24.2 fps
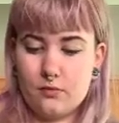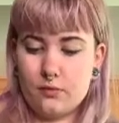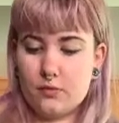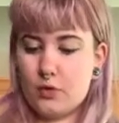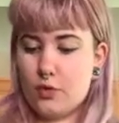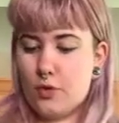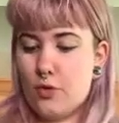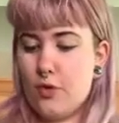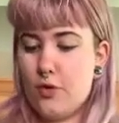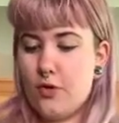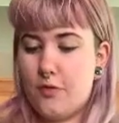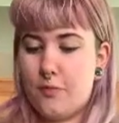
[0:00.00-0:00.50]

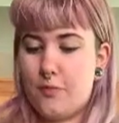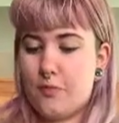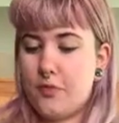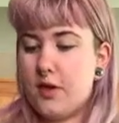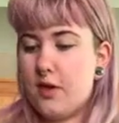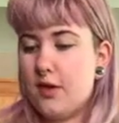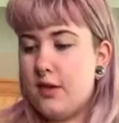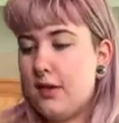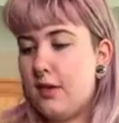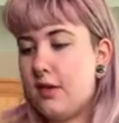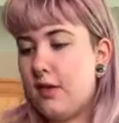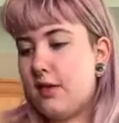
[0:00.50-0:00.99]
Cool.
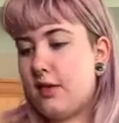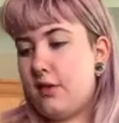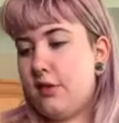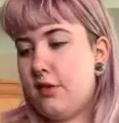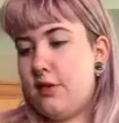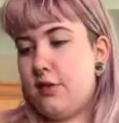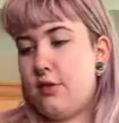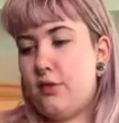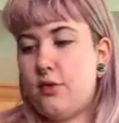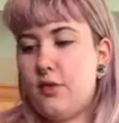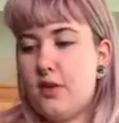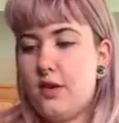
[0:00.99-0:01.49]

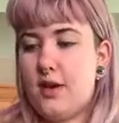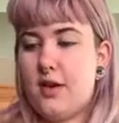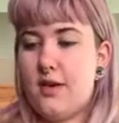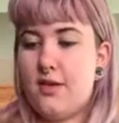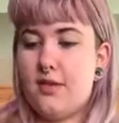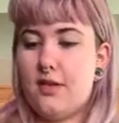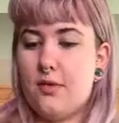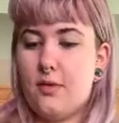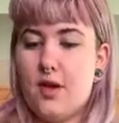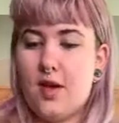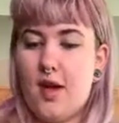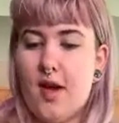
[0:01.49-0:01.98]
So now
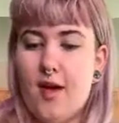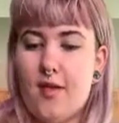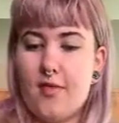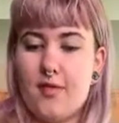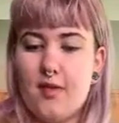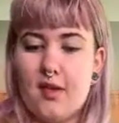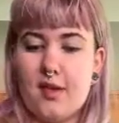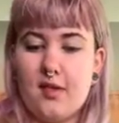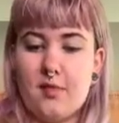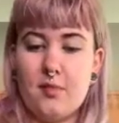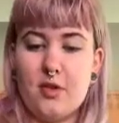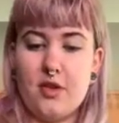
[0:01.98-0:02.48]
that we have
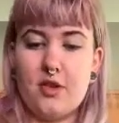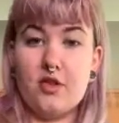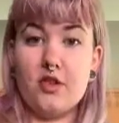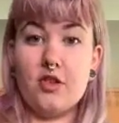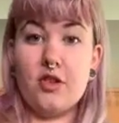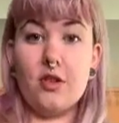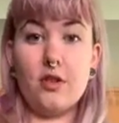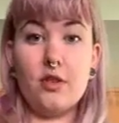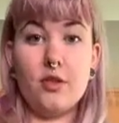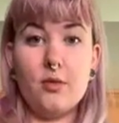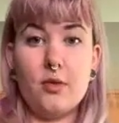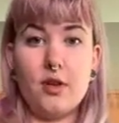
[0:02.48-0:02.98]
this
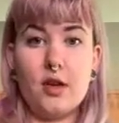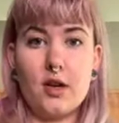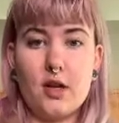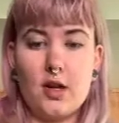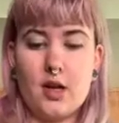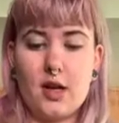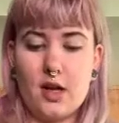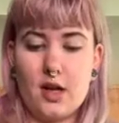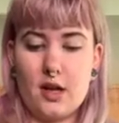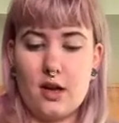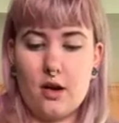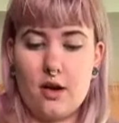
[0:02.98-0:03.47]
mixture, we're going to
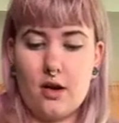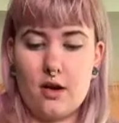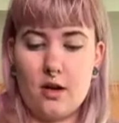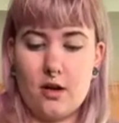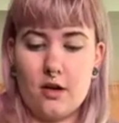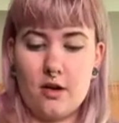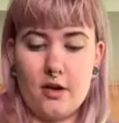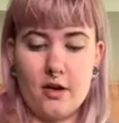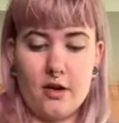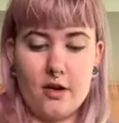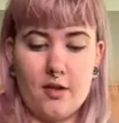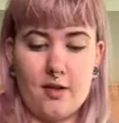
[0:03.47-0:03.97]
get
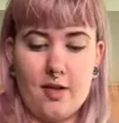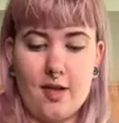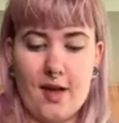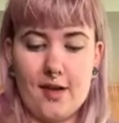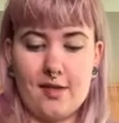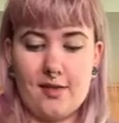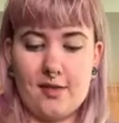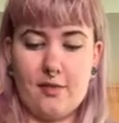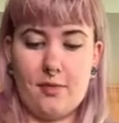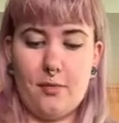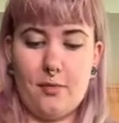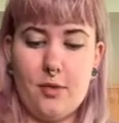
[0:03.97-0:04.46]
our
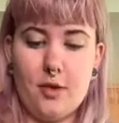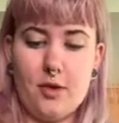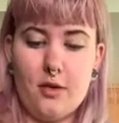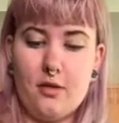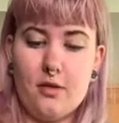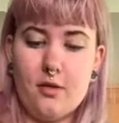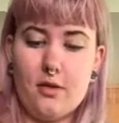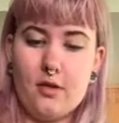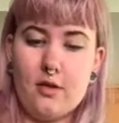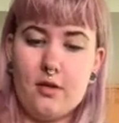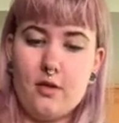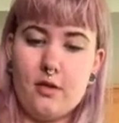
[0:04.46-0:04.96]
glass of
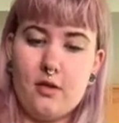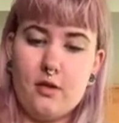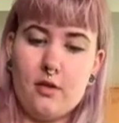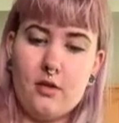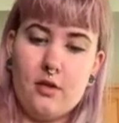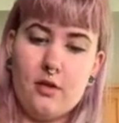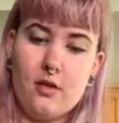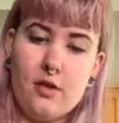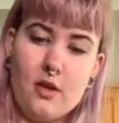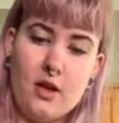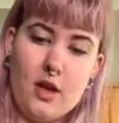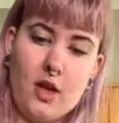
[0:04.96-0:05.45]
milk
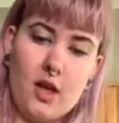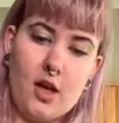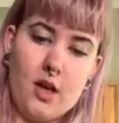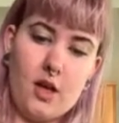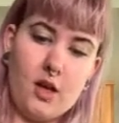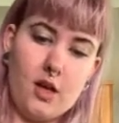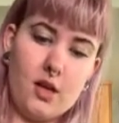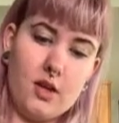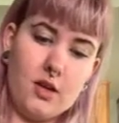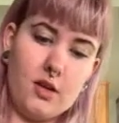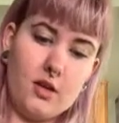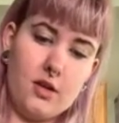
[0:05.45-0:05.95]

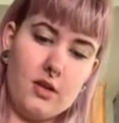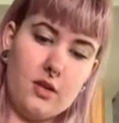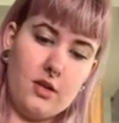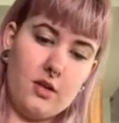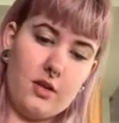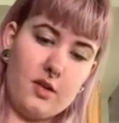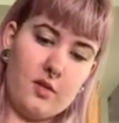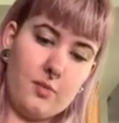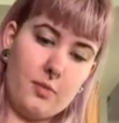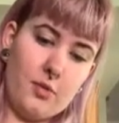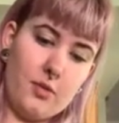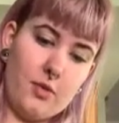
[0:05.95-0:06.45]
and
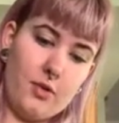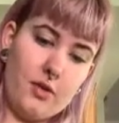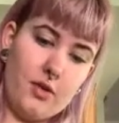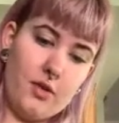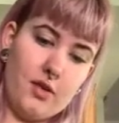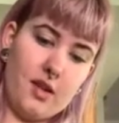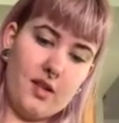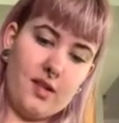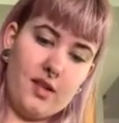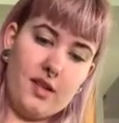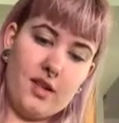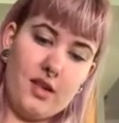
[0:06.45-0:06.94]
just pour
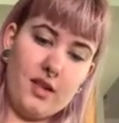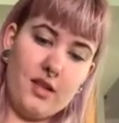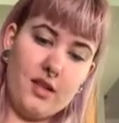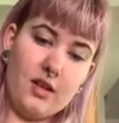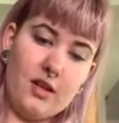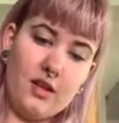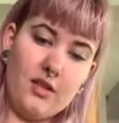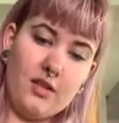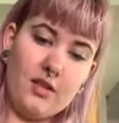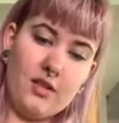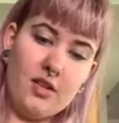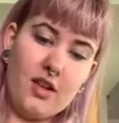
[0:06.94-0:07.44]
this in there,
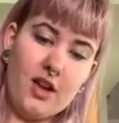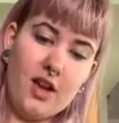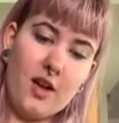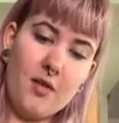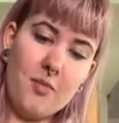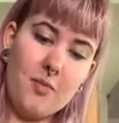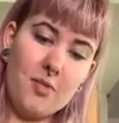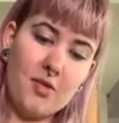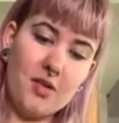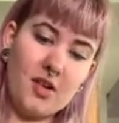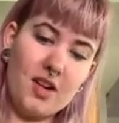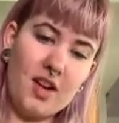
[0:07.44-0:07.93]
and look how
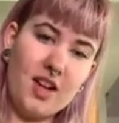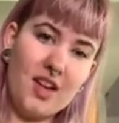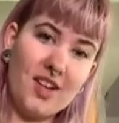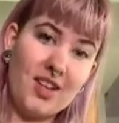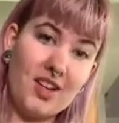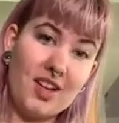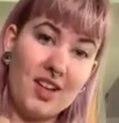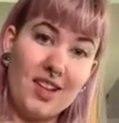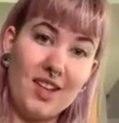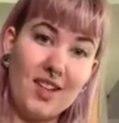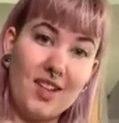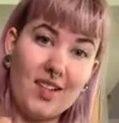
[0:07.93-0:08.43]
pretty it
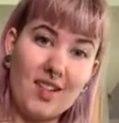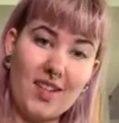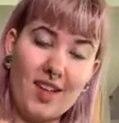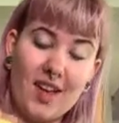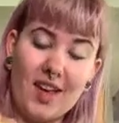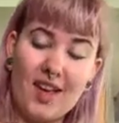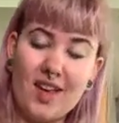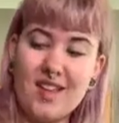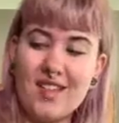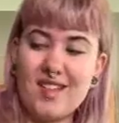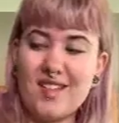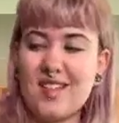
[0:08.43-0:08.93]
is,
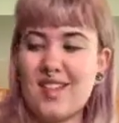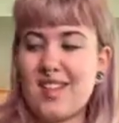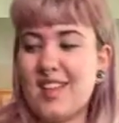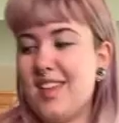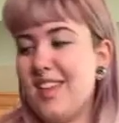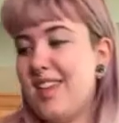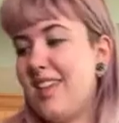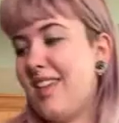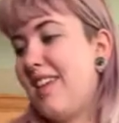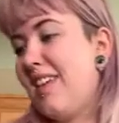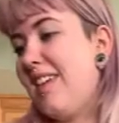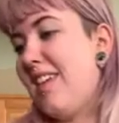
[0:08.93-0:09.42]
guys.
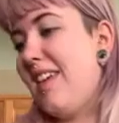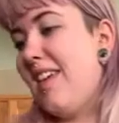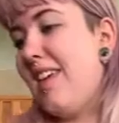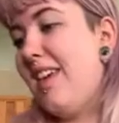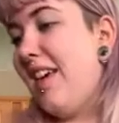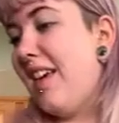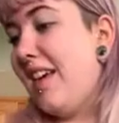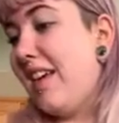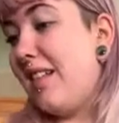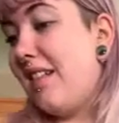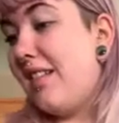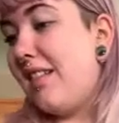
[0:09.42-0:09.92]
Like,
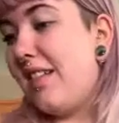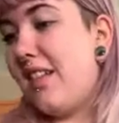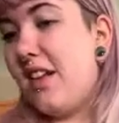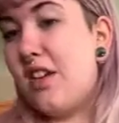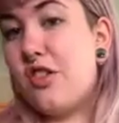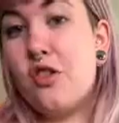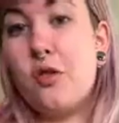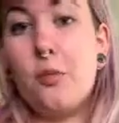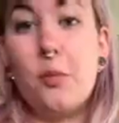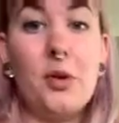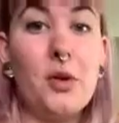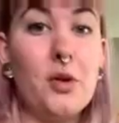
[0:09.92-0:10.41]
it's such
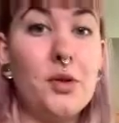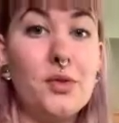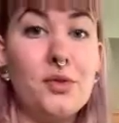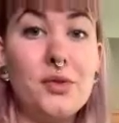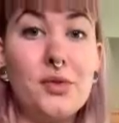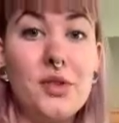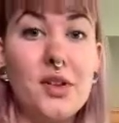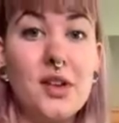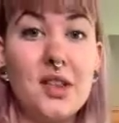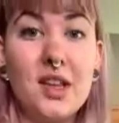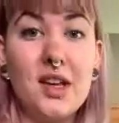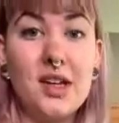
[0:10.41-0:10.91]
a
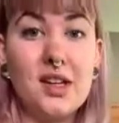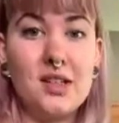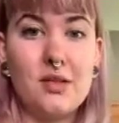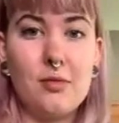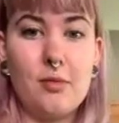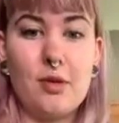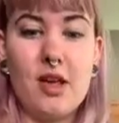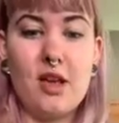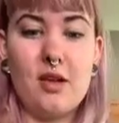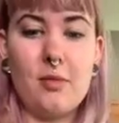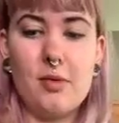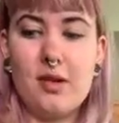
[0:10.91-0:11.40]
beautiful thing to
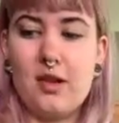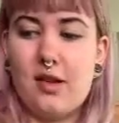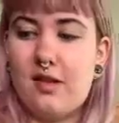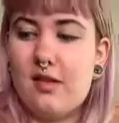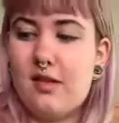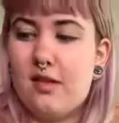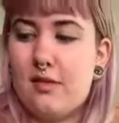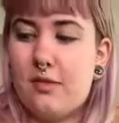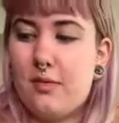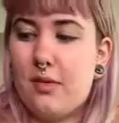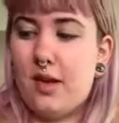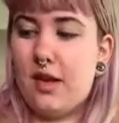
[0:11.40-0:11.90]
make, but it's
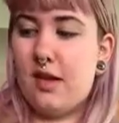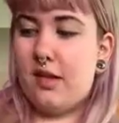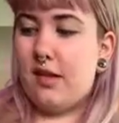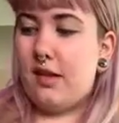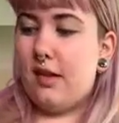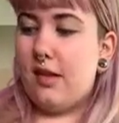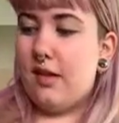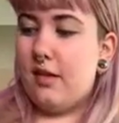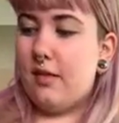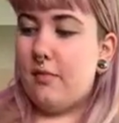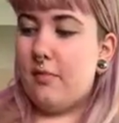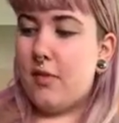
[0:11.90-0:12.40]
so
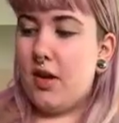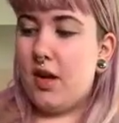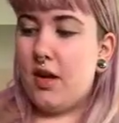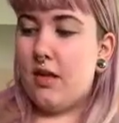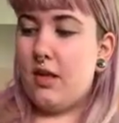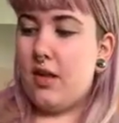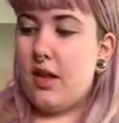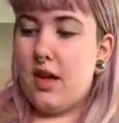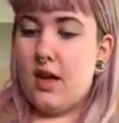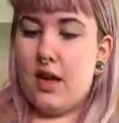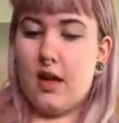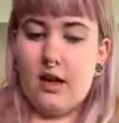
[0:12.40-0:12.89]
easy. And
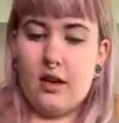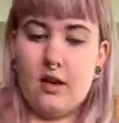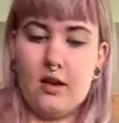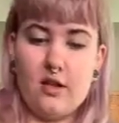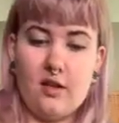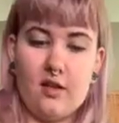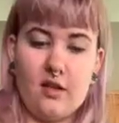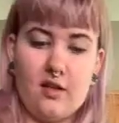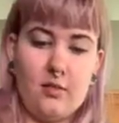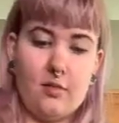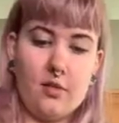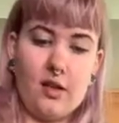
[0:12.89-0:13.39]
then
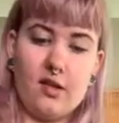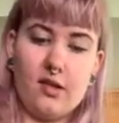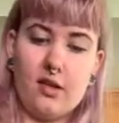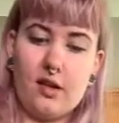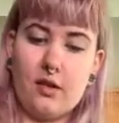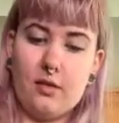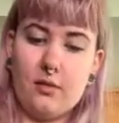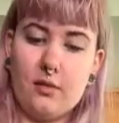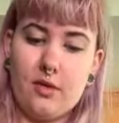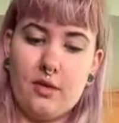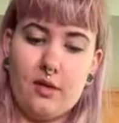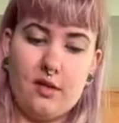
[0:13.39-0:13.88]
just mix it in
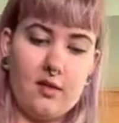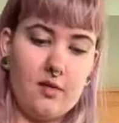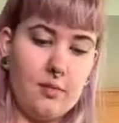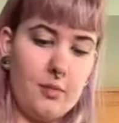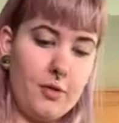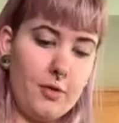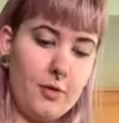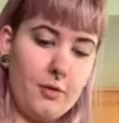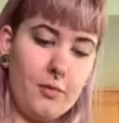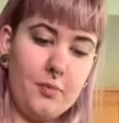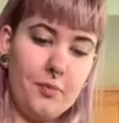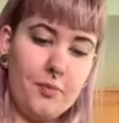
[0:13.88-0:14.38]
with a
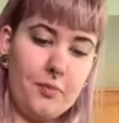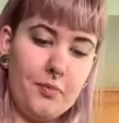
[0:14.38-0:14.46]
spoon.